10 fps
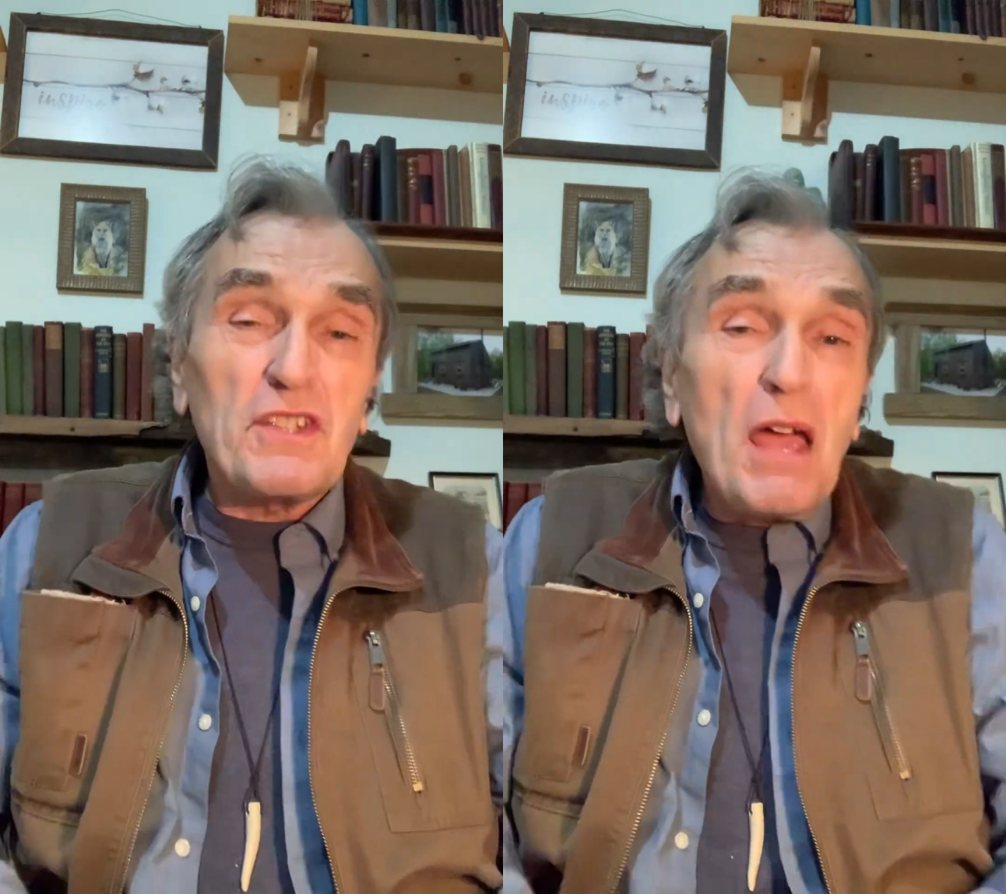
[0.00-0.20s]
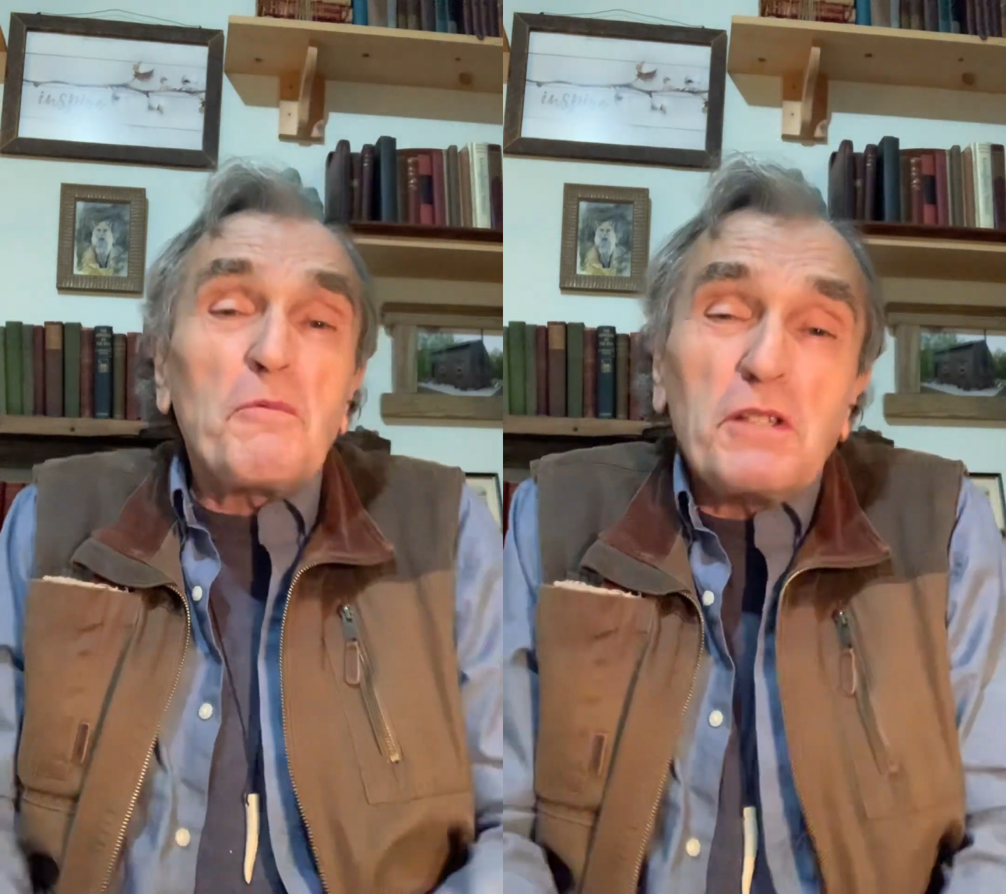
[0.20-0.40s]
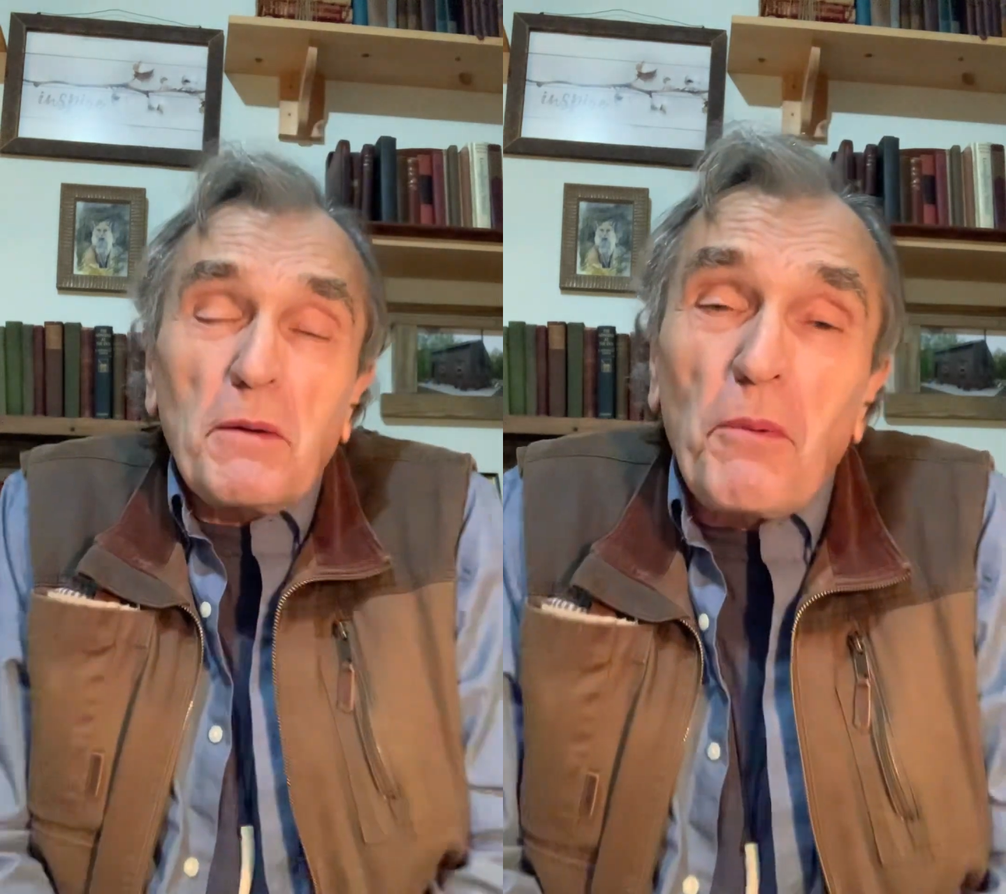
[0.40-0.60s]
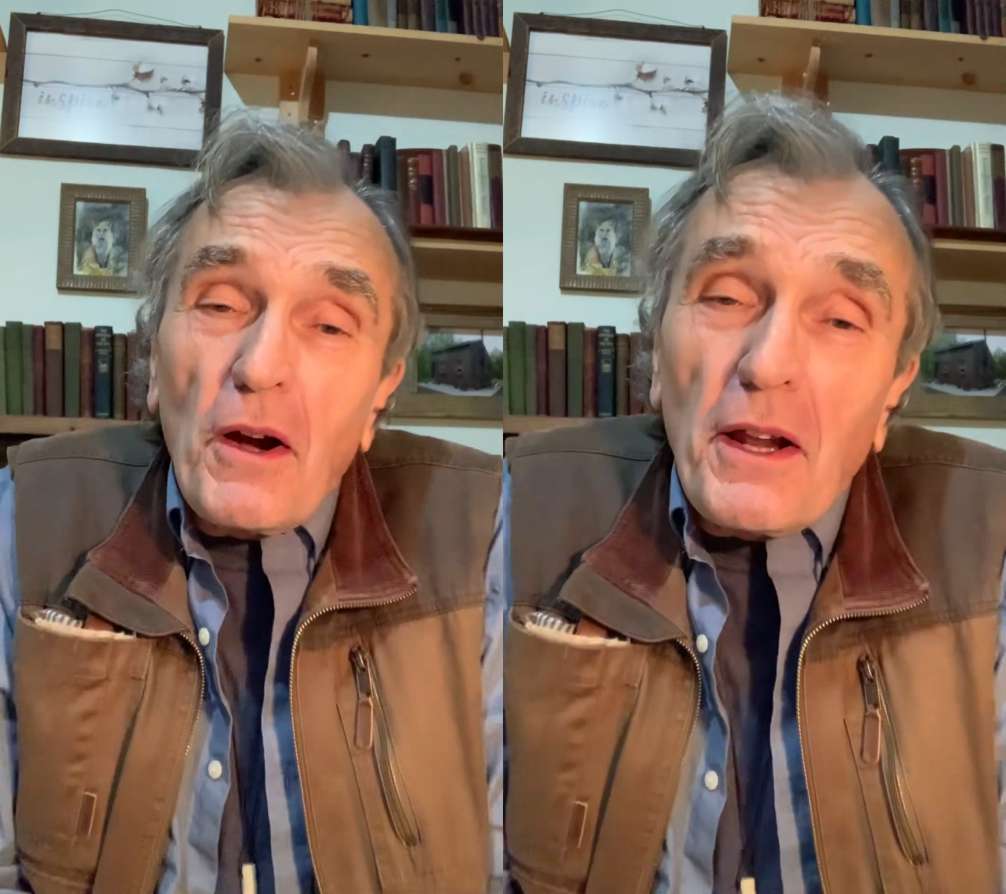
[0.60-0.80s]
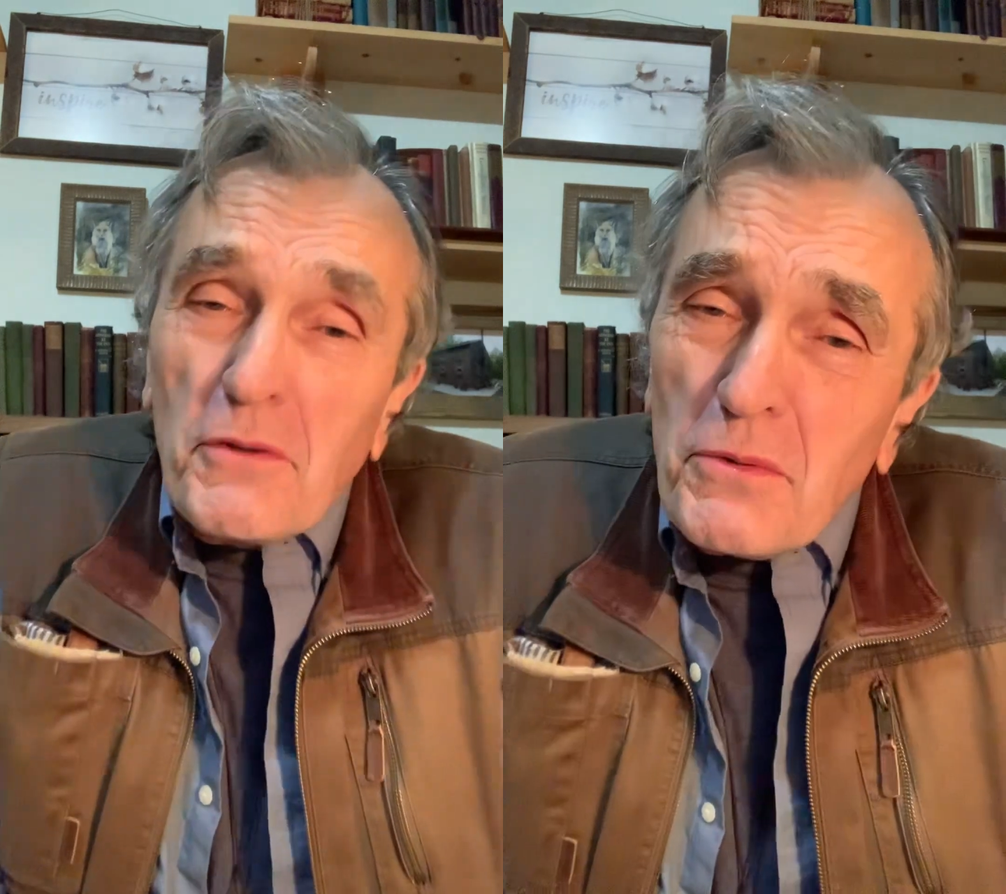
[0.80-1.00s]
That was the
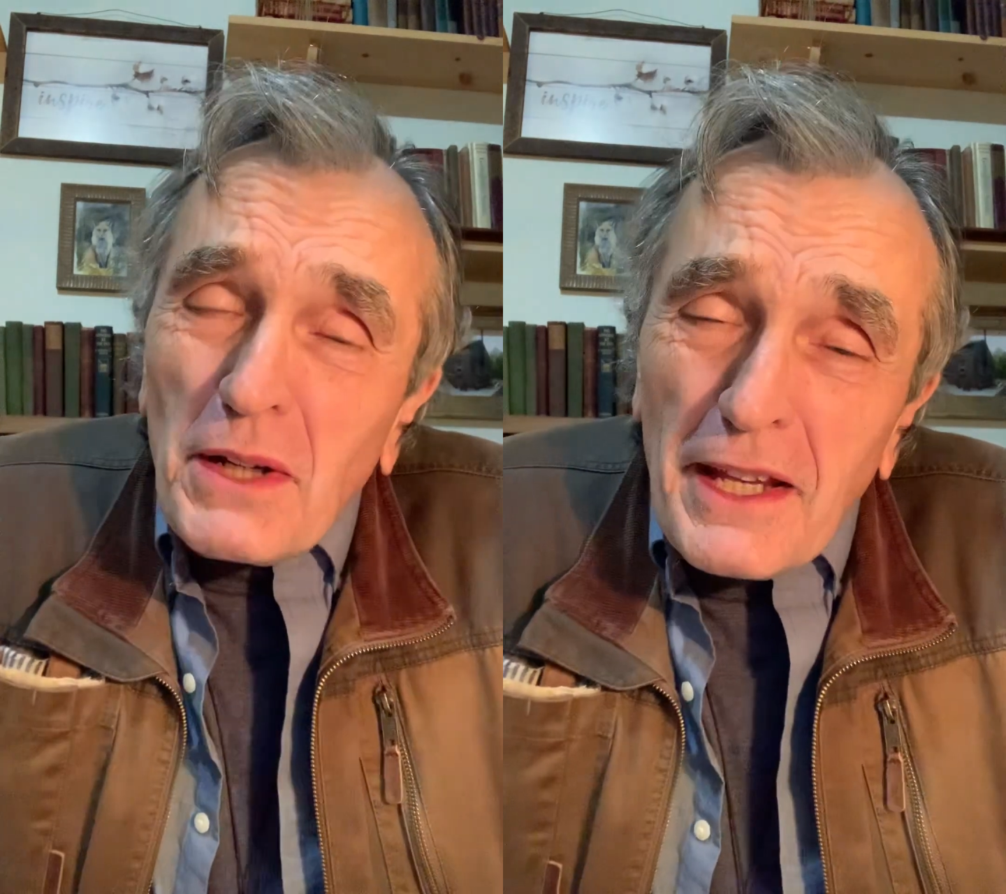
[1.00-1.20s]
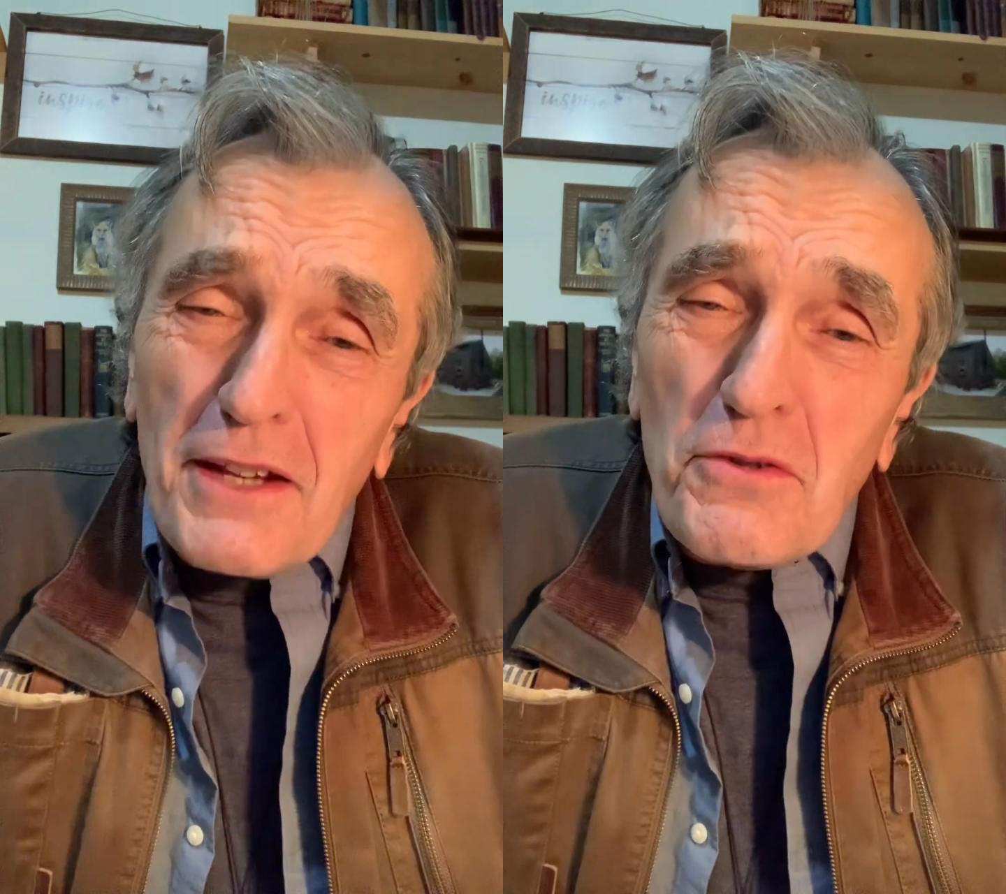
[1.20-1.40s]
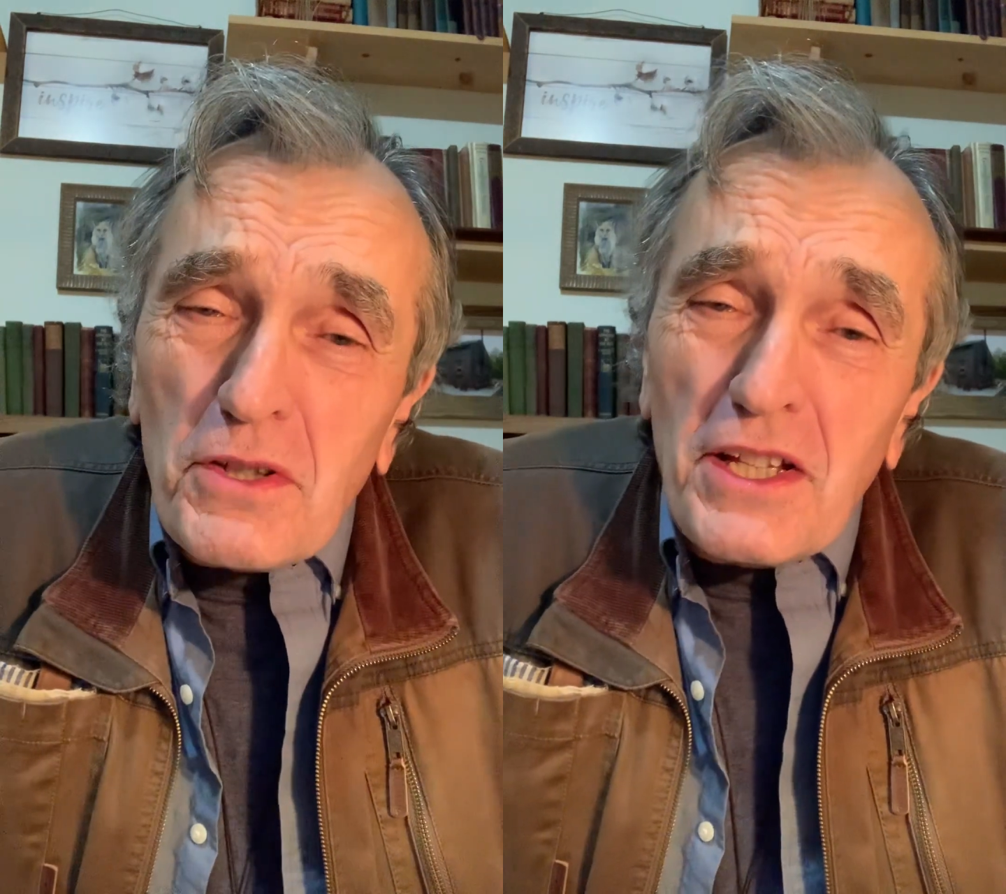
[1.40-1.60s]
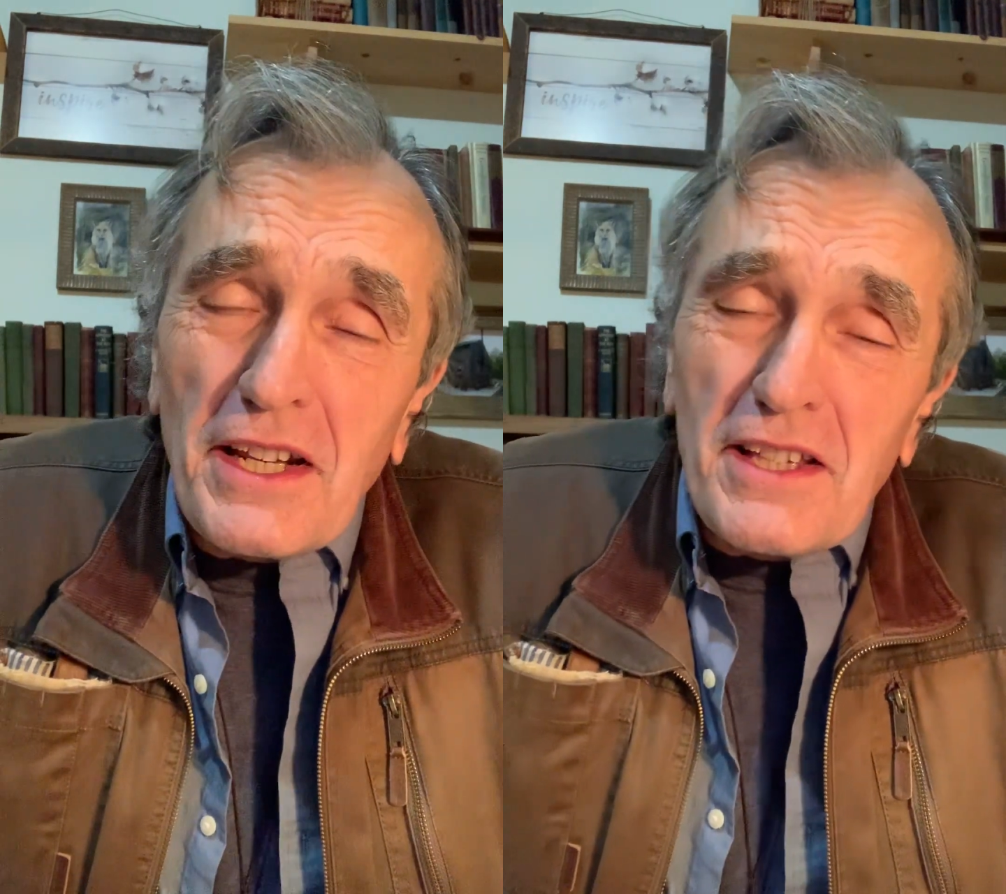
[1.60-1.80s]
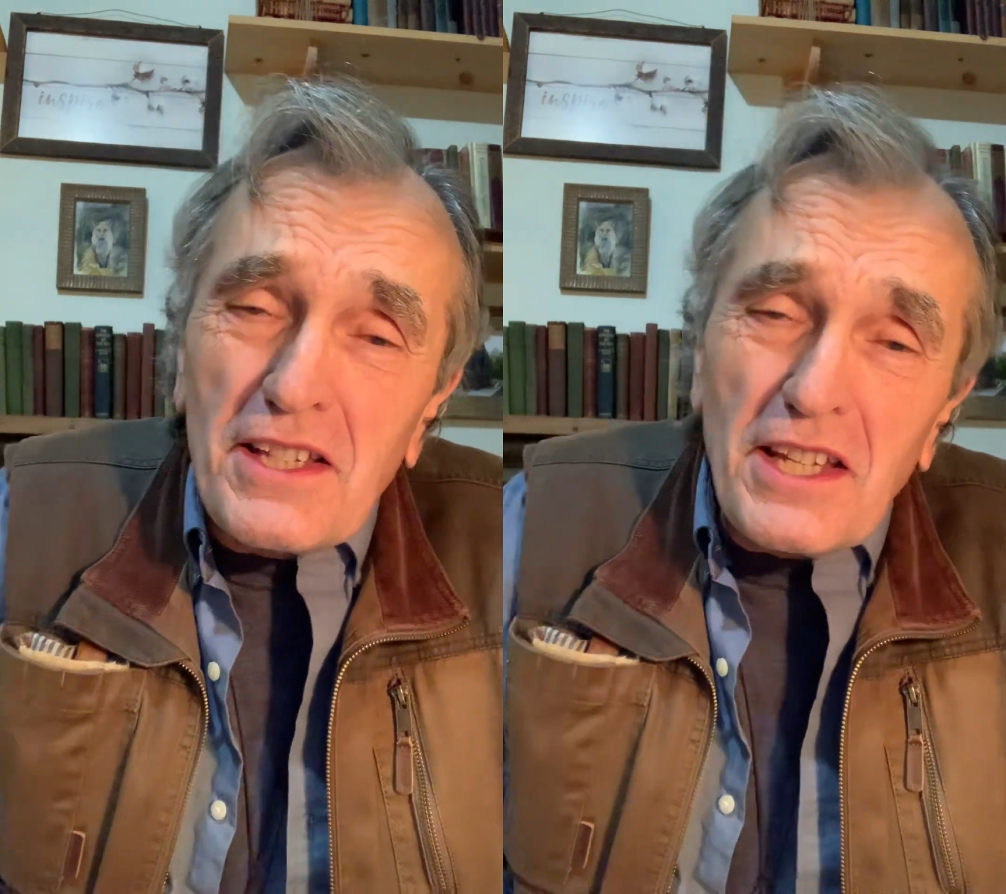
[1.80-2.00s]
part I was really interested
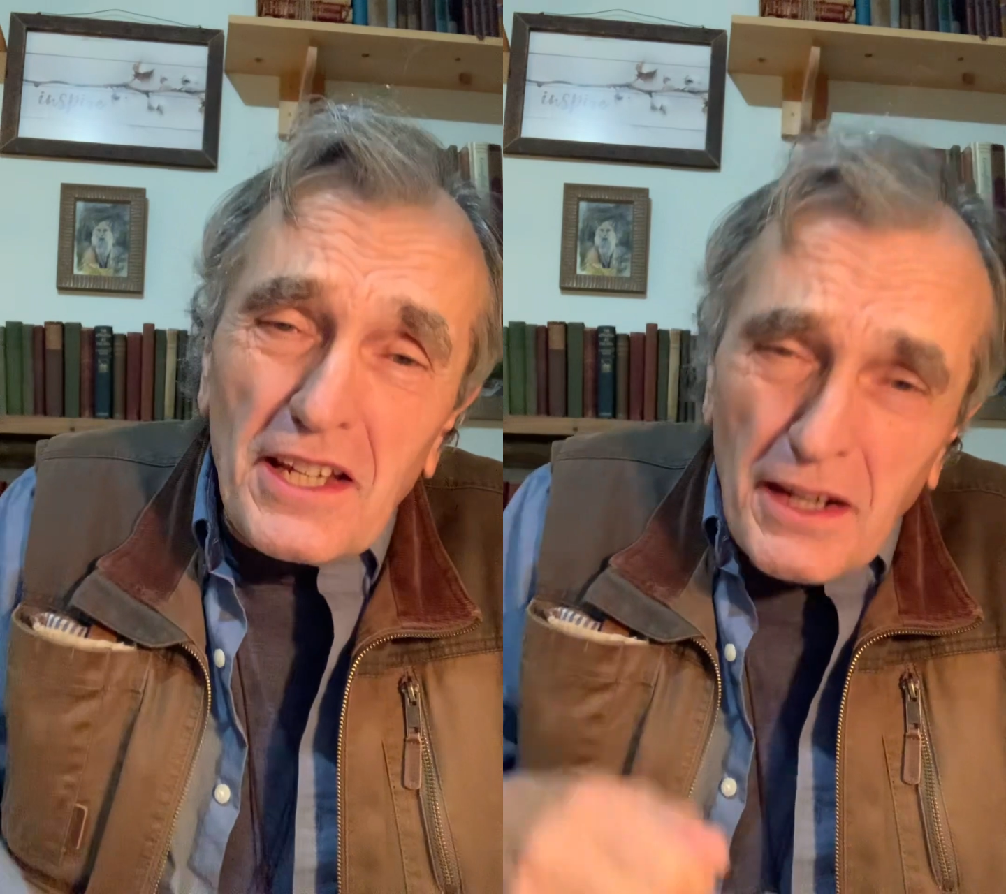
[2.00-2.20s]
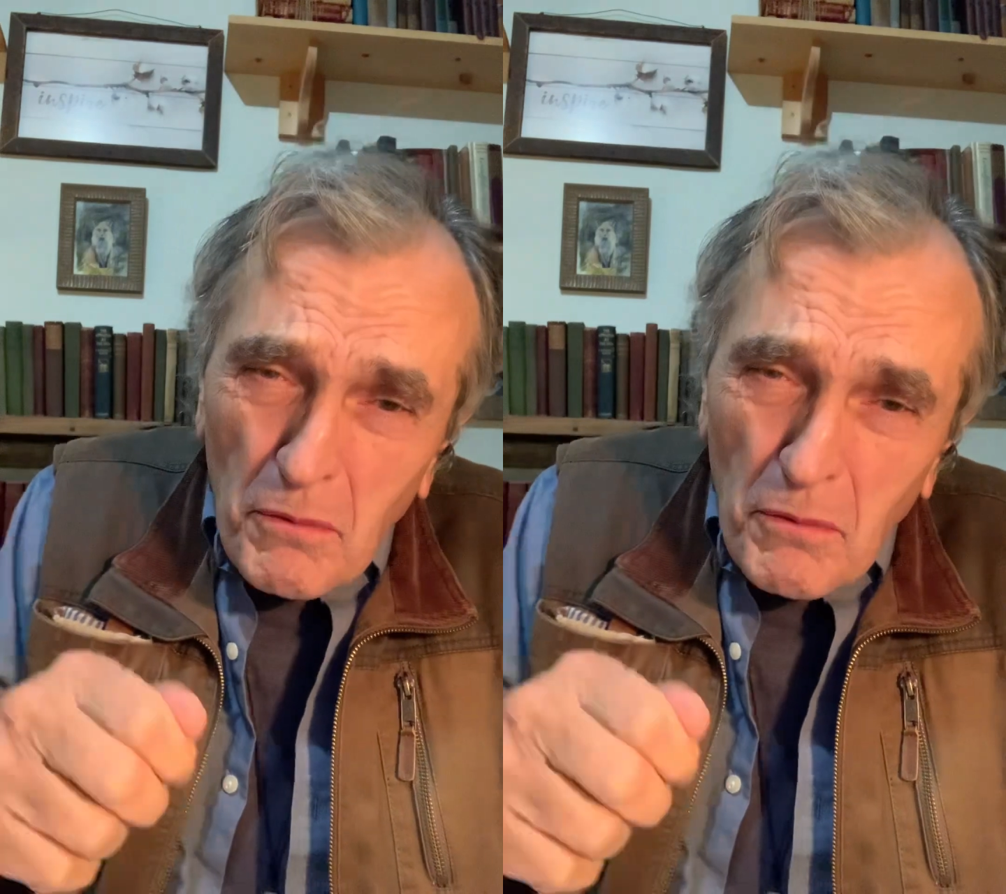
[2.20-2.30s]
in seeing.